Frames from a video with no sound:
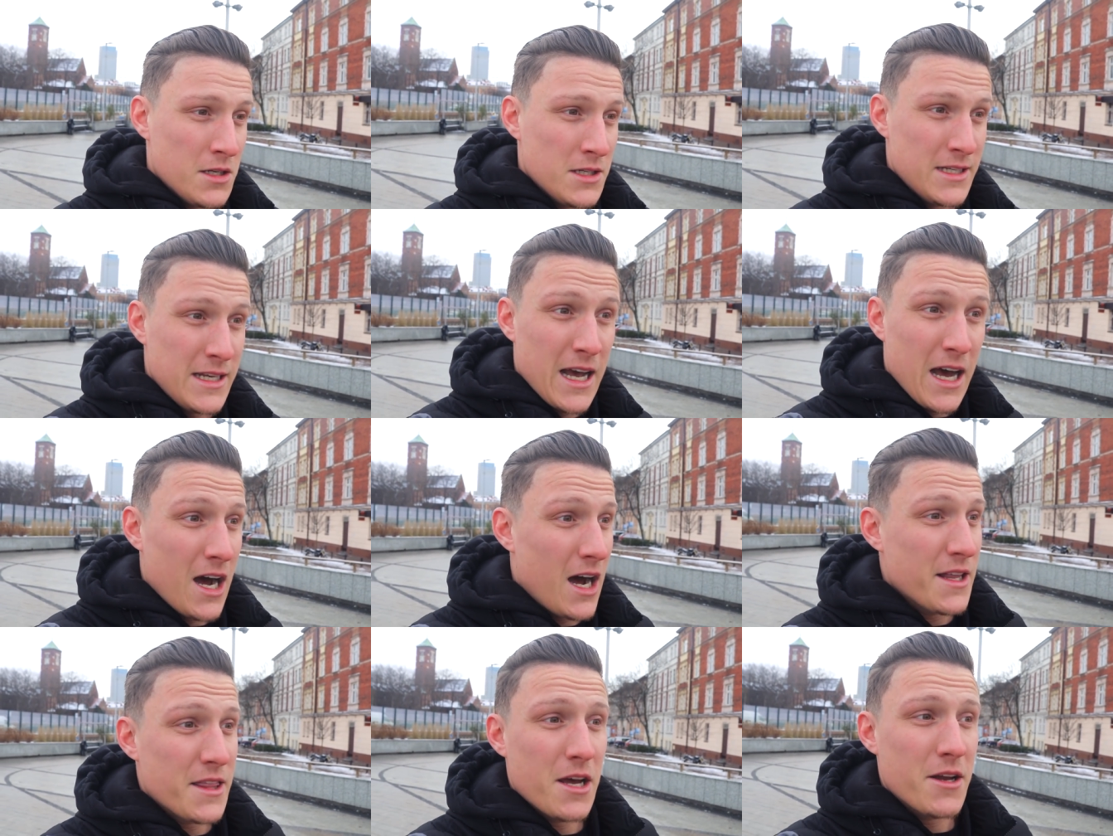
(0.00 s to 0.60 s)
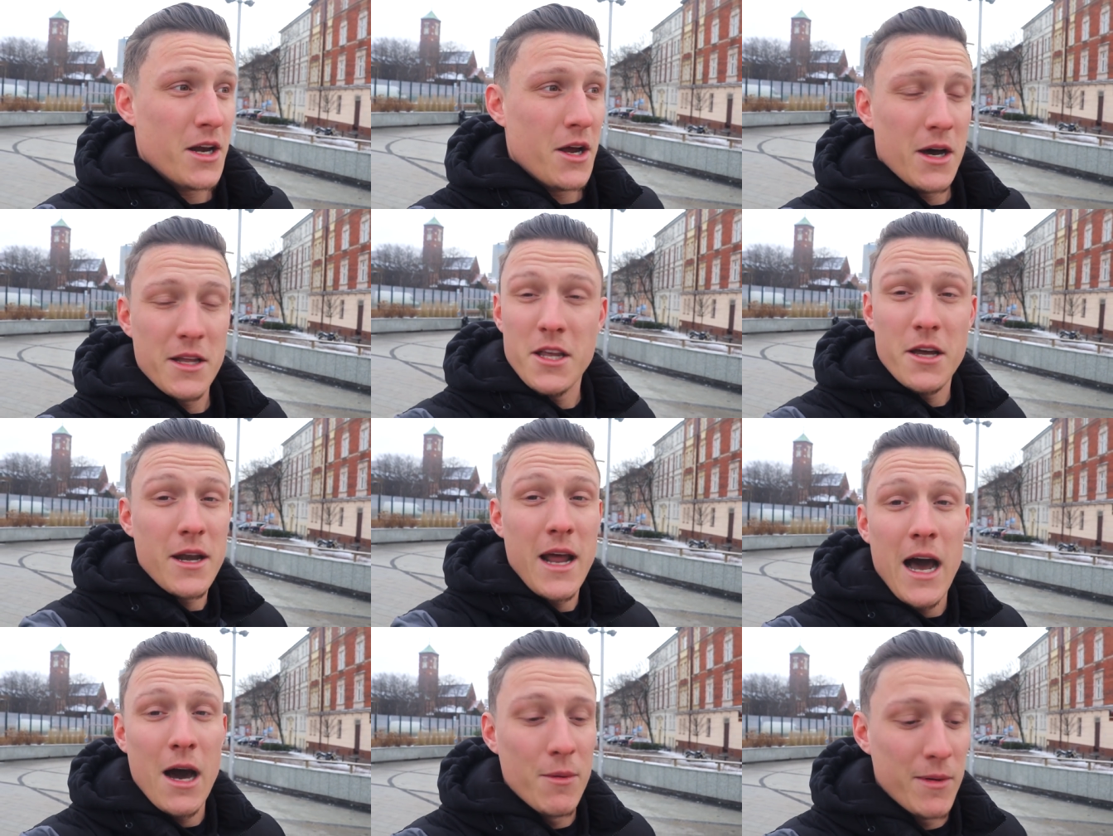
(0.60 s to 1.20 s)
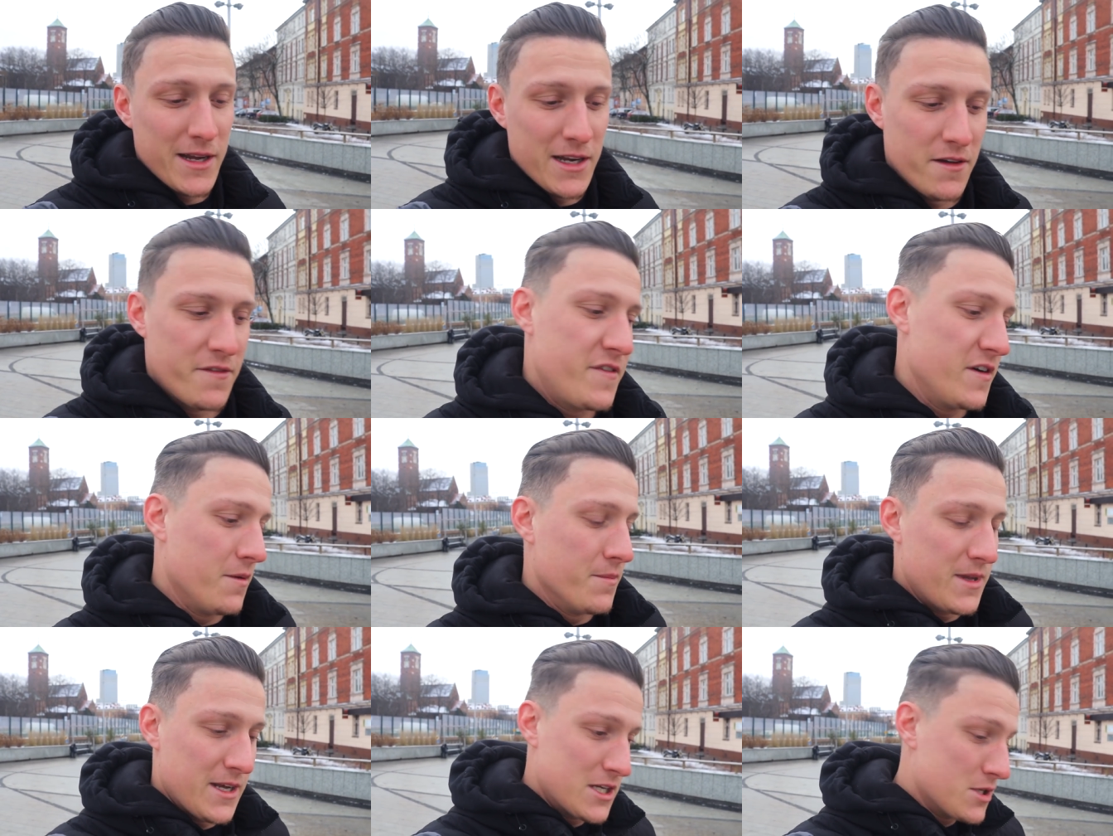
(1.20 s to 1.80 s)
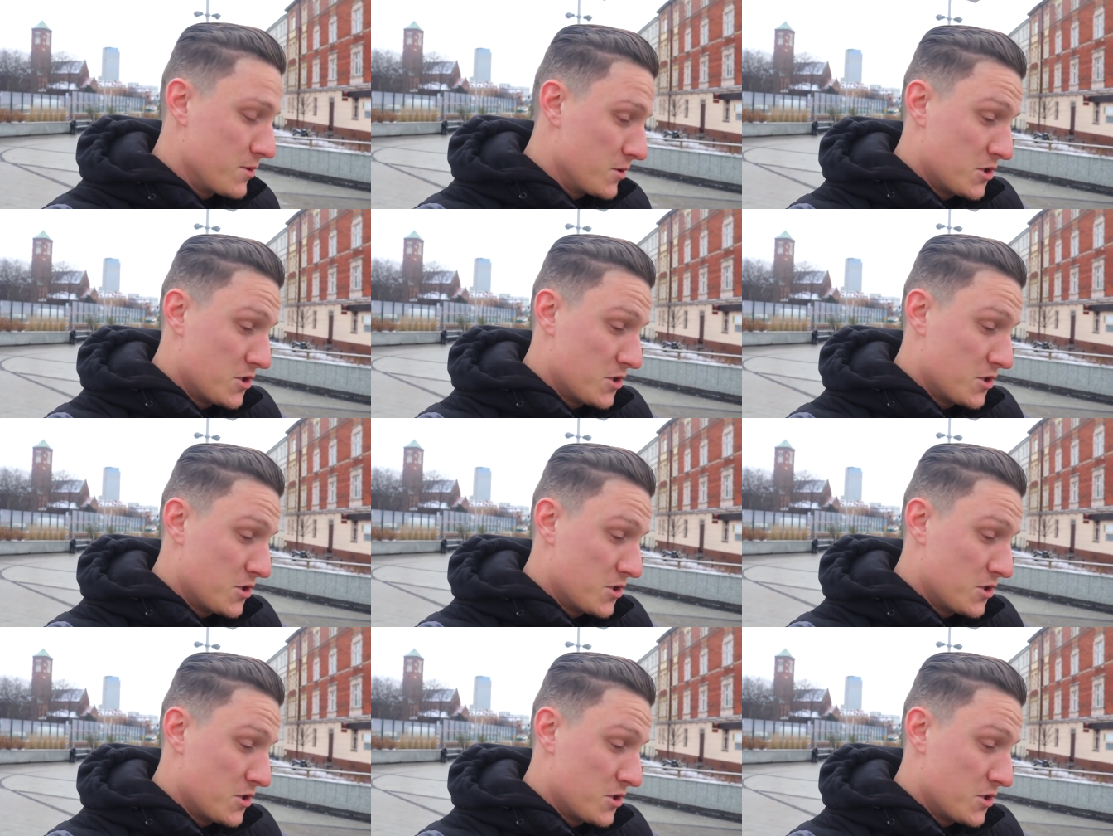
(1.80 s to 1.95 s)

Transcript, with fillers: Yeah, I don't know how we're going to film this.